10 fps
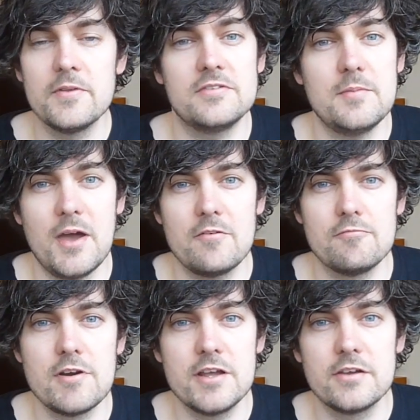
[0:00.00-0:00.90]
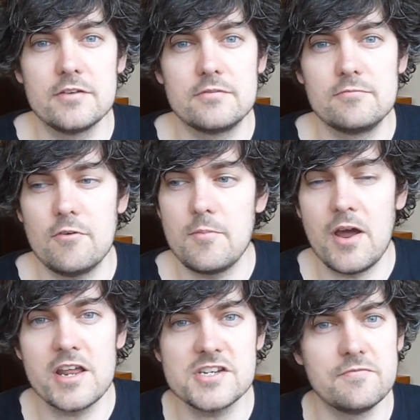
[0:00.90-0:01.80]
but Saber had a really good
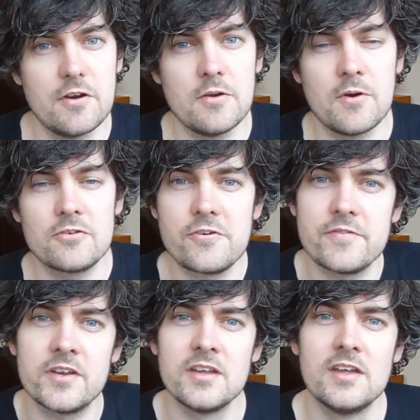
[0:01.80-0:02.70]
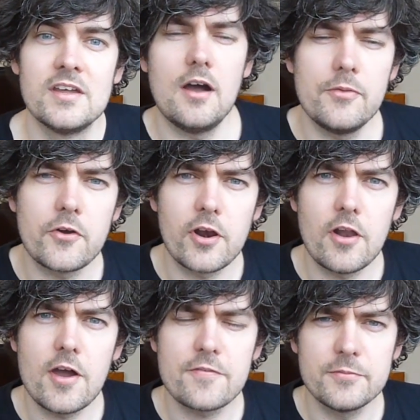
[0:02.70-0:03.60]
robot, actually very well driven. I'm not going to
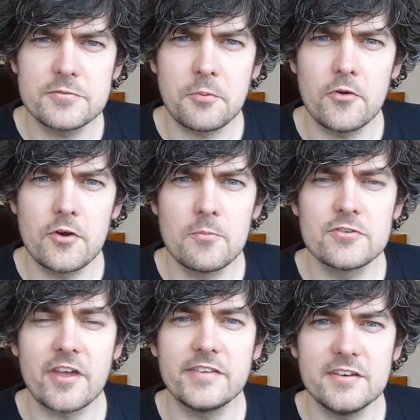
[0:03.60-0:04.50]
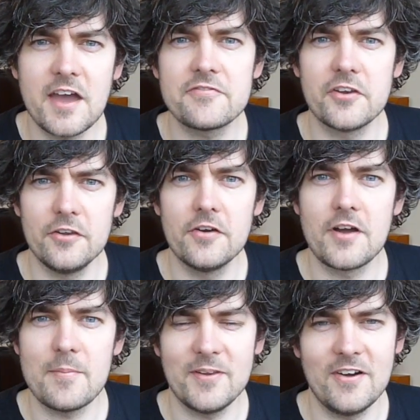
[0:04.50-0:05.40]
lie, from this point onwards, I did have to
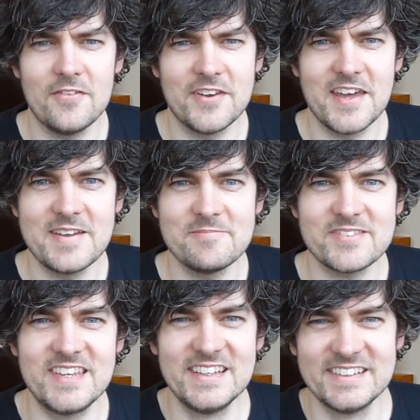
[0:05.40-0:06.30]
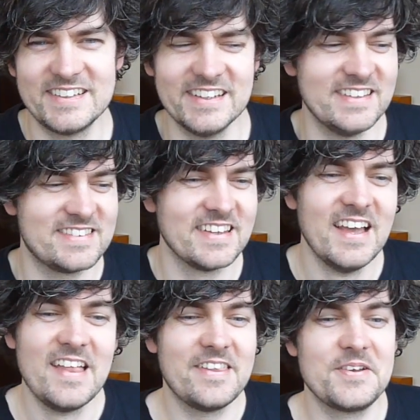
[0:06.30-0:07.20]
look up a lot of the names because
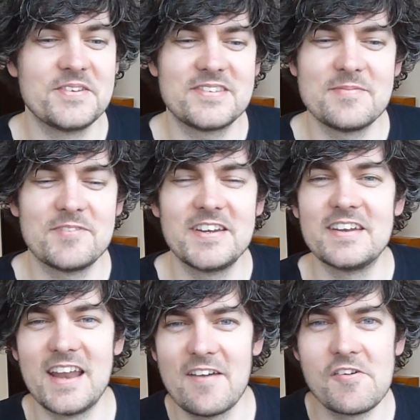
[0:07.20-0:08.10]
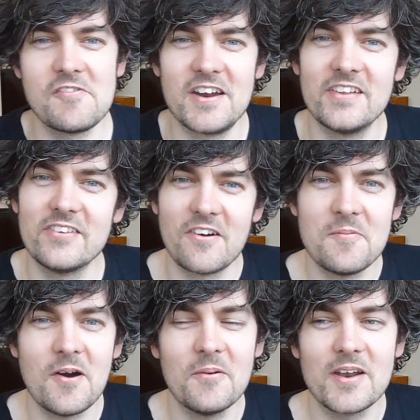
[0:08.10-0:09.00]
they just simply didn't have it written on the
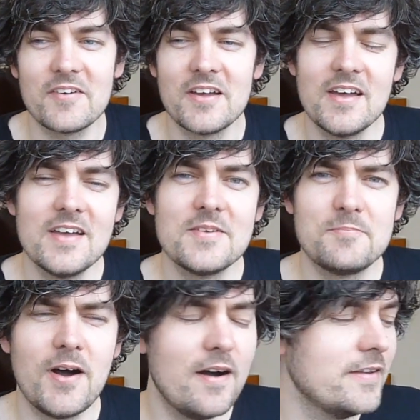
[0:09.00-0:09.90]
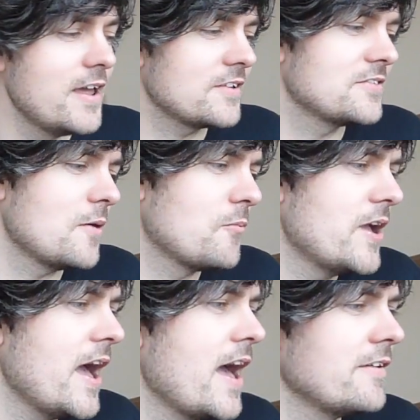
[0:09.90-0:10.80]
robot or whatever. But next up
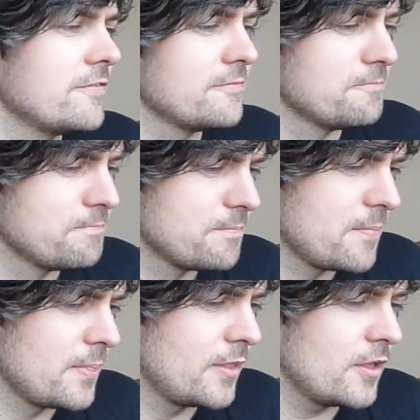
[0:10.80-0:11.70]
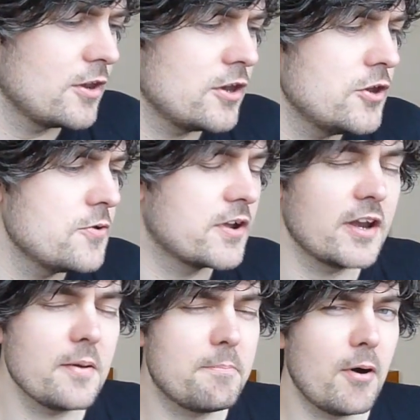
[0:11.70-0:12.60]
we have
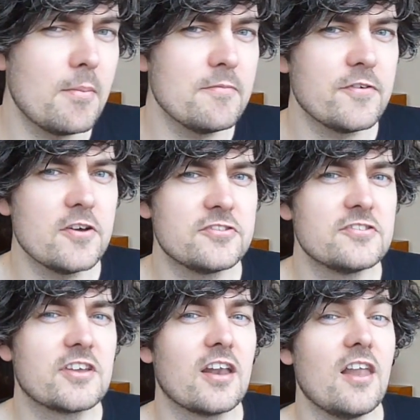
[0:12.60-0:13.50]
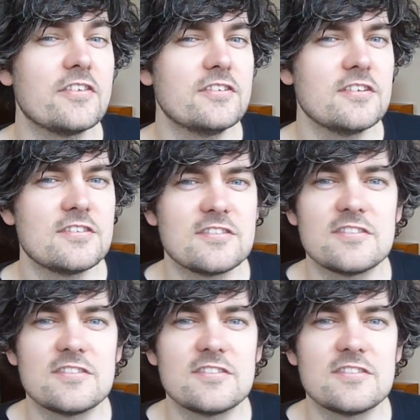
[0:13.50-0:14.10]
Nuclear Bomb versus Gluttonous